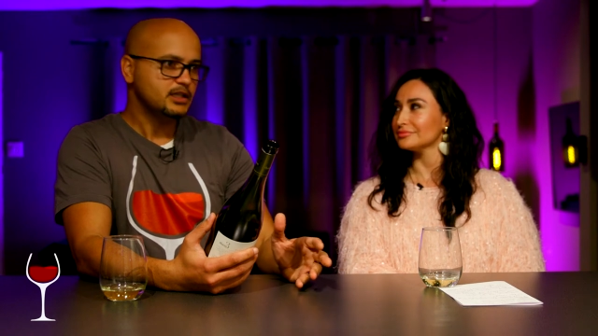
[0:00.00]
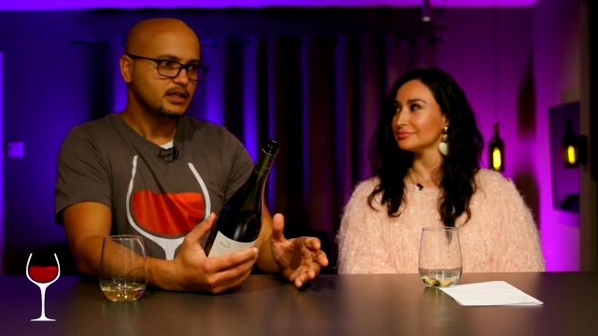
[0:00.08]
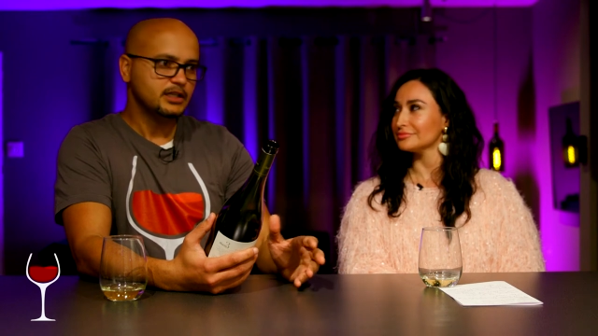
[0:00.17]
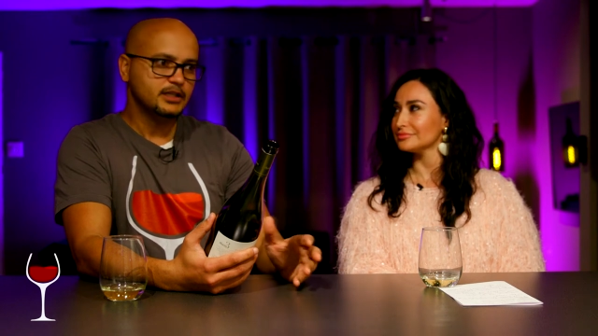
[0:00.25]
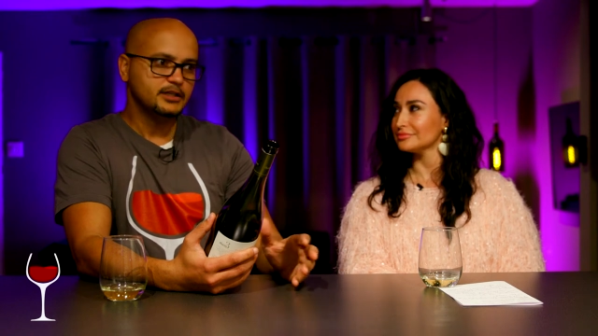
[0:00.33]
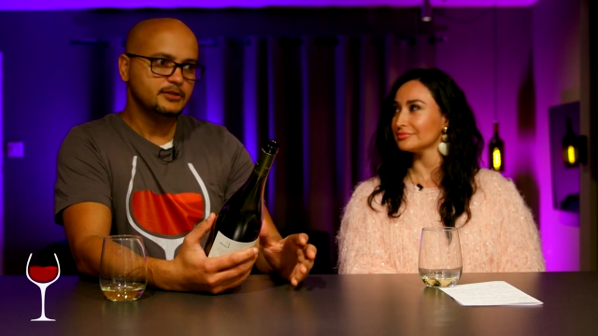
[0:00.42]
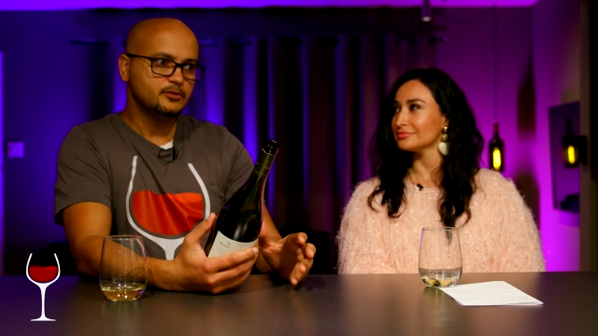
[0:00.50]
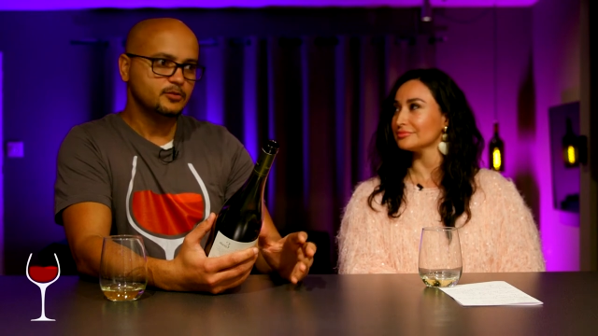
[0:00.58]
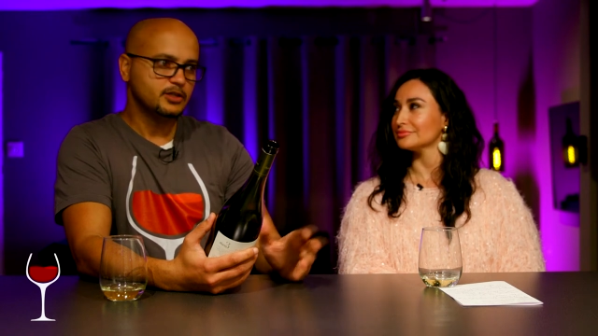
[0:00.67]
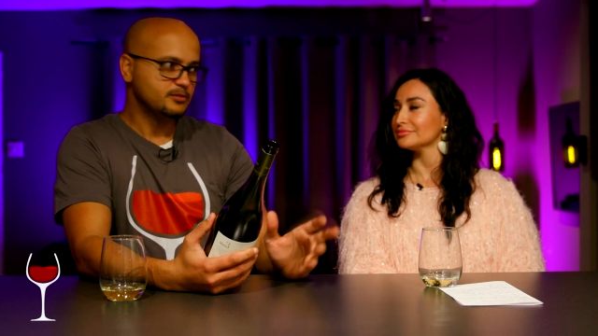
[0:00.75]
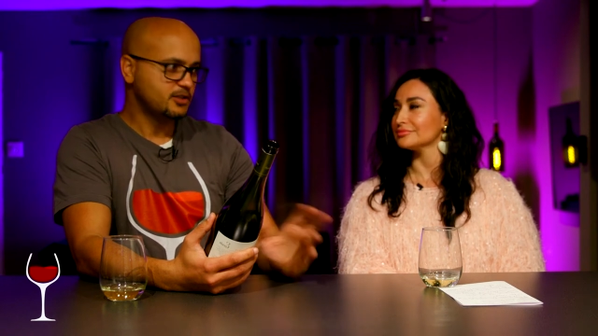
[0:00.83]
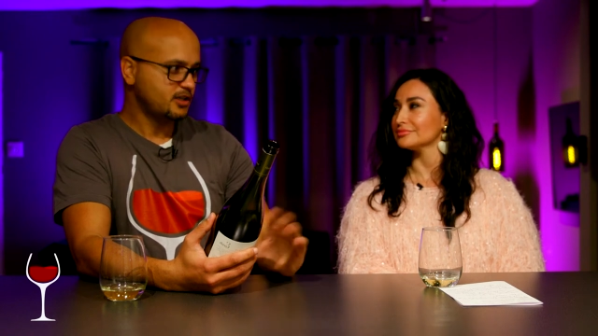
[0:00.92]
Speaker 1: And
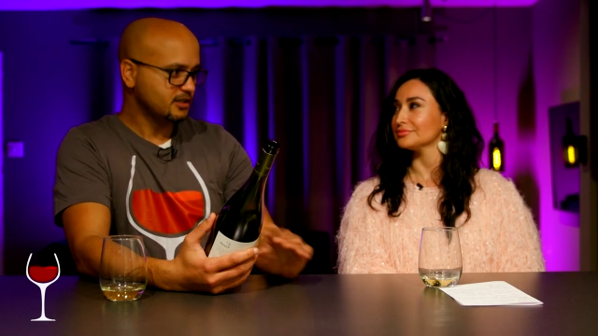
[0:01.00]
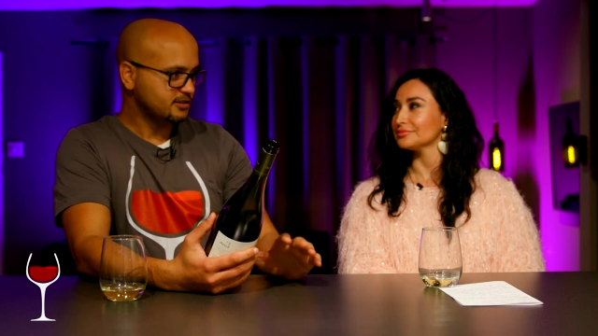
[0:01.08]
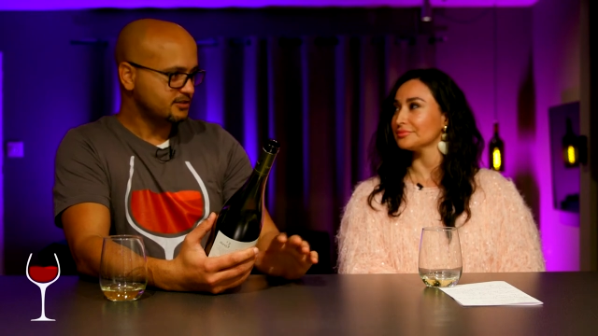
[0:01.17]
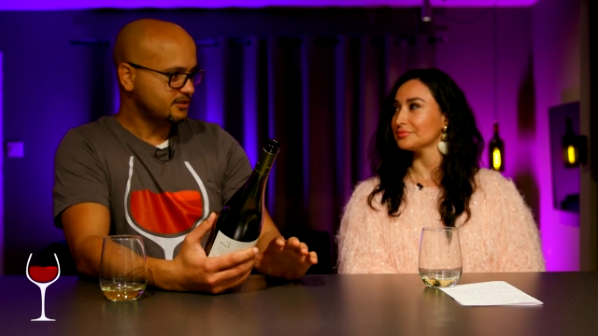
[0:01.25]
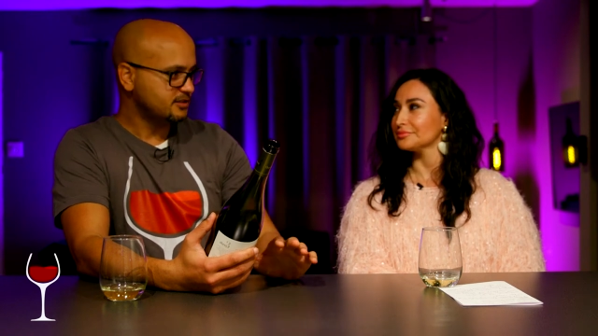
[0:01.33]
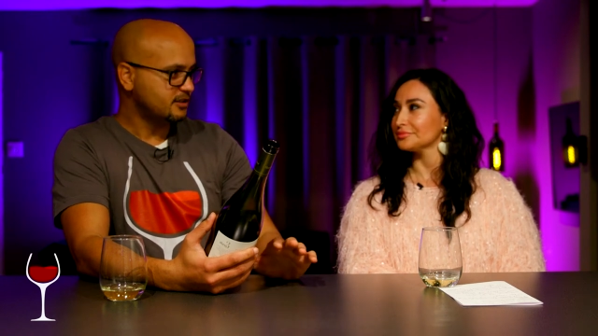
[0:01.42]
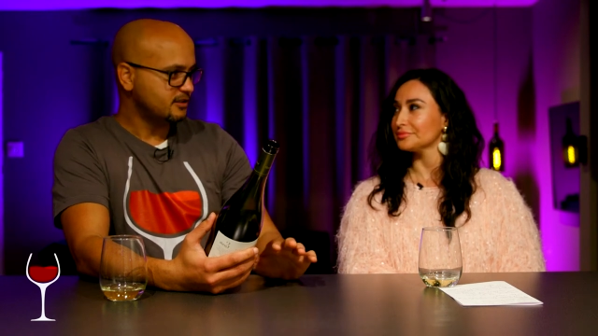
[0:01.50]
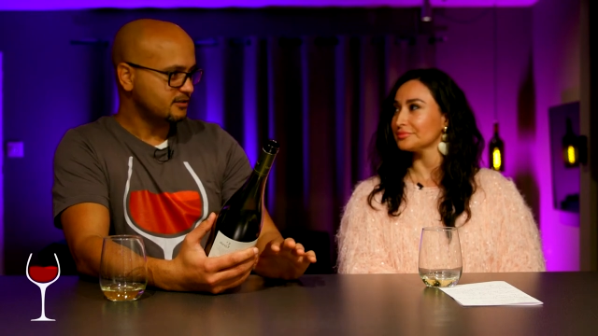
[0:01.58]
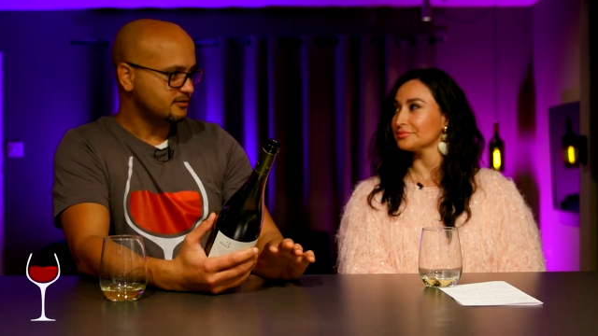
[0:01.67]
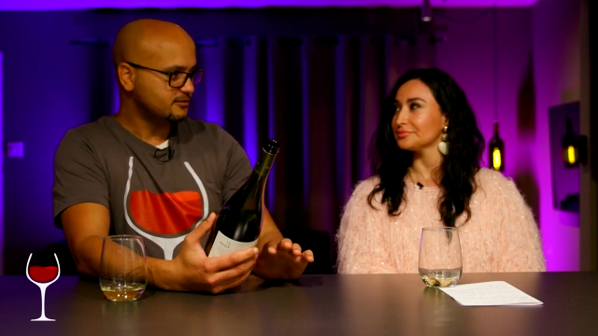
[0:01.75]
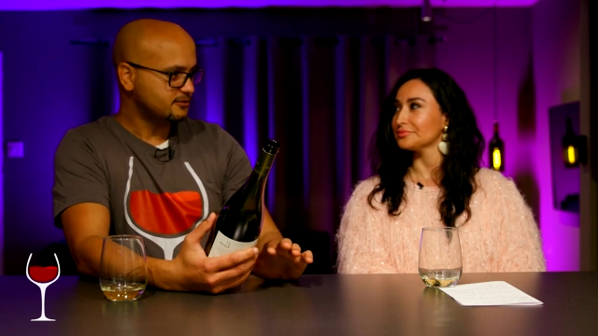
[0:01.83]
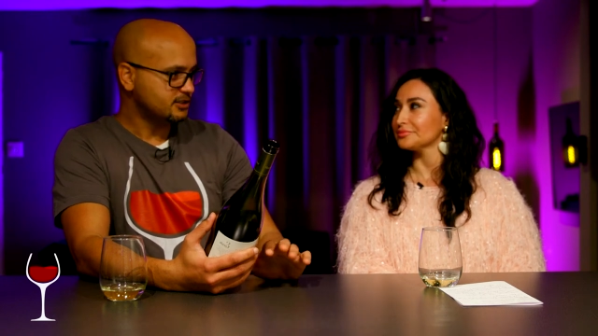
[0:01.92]
what I'm cognizant
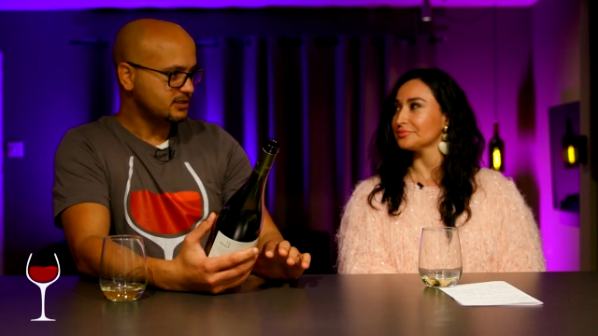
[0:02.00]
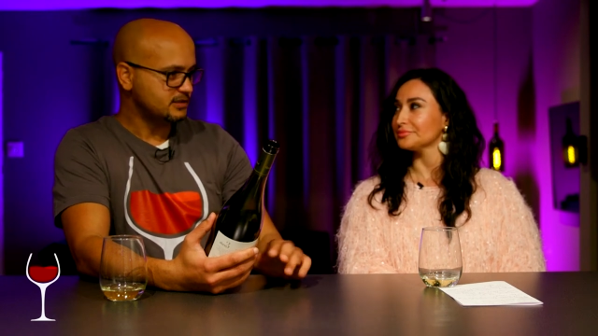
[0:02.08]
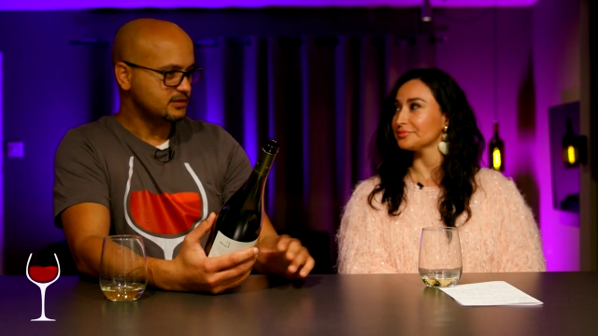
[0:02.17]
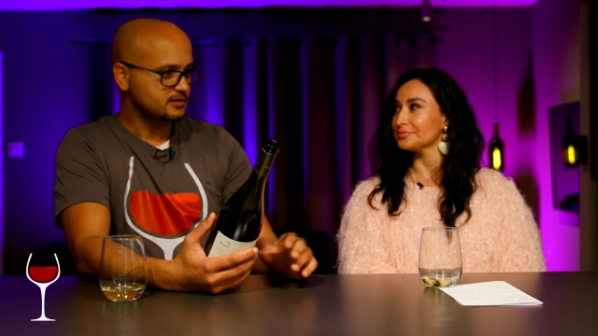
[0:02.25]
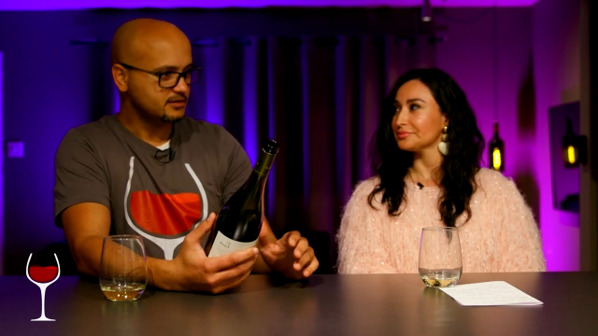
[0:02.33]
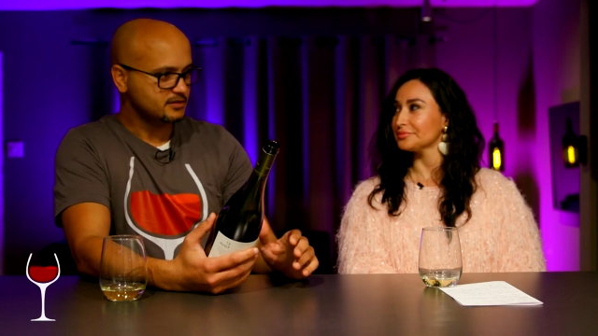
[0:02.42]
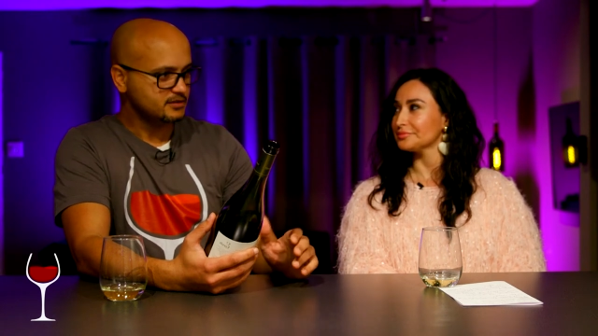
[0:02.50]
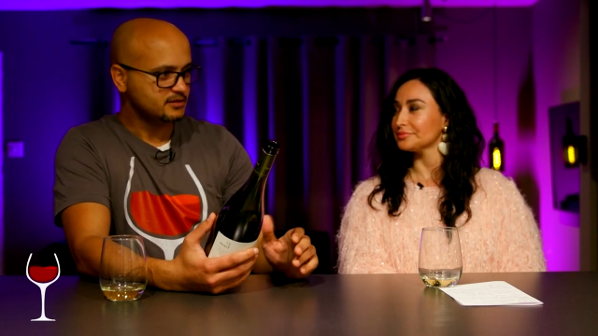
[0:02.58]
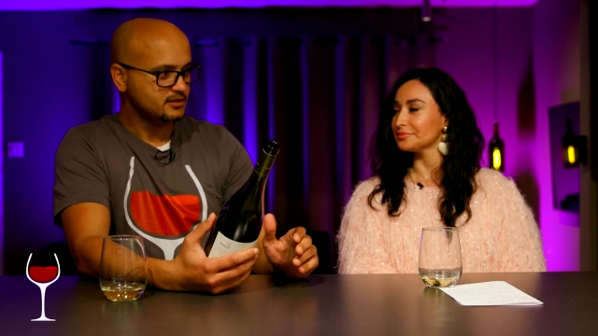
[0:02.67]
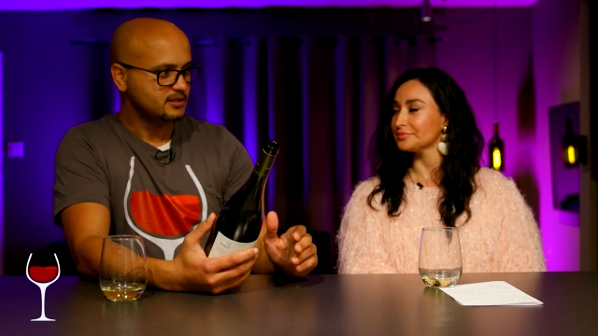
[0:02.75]
of is